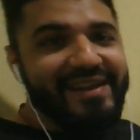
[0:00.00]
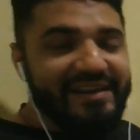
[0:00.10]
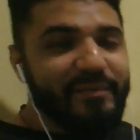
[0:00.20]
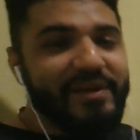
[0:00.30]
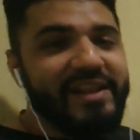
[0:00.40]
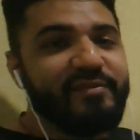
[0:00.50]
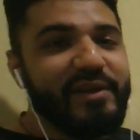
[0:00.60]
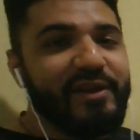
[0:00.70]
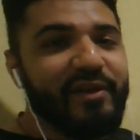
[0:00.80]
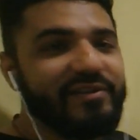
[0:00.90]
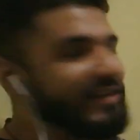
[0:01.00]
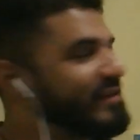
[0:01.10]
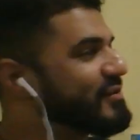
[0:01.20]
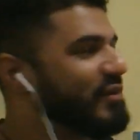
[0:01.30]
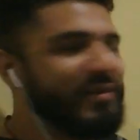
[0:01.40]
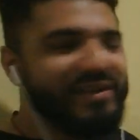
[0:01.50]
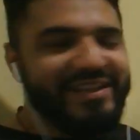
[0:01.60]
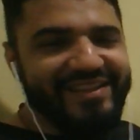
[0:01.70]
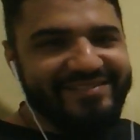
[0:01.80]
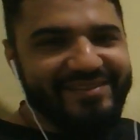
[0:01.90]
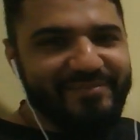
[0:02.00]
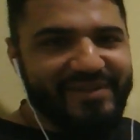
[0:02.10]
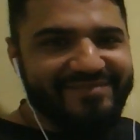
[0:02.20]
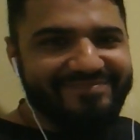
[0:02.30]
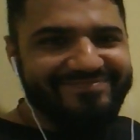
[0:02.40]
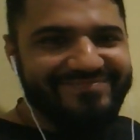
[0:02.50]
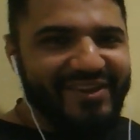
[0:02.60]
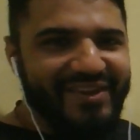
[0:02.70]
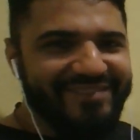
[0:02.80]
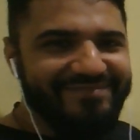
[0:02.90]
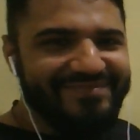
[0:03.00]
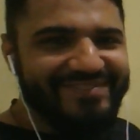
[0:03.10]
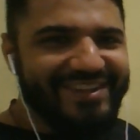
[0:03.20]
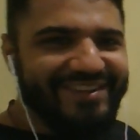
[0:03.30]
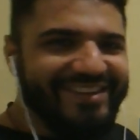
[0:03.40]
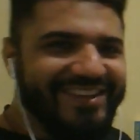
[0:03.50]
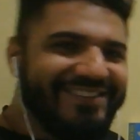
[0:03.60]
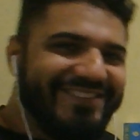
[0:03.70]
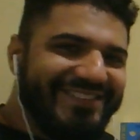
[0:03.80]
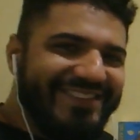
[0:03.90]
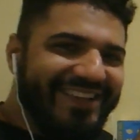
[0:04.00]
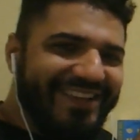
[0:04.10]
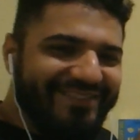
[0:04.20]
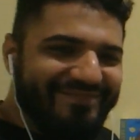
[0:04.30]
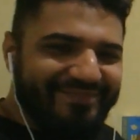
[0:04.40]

Now, in my next video, I'll try to show you another example. Okay? See you all guys. Take care.